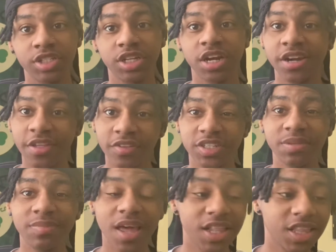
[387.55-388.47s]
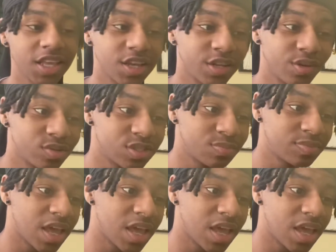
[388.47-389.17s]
And another team that I think can do some